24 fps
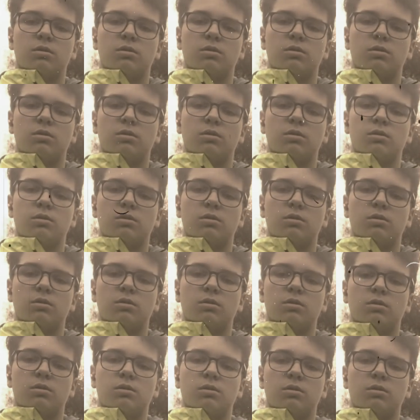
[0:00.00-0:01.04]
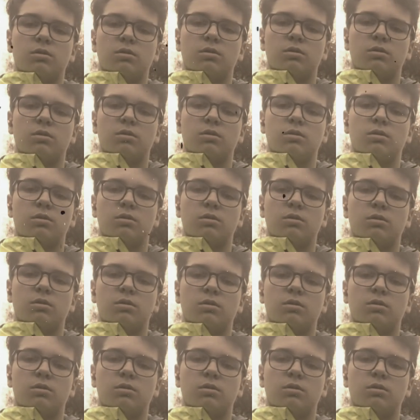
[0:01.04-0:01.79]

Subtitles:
episode of the series, episode 8,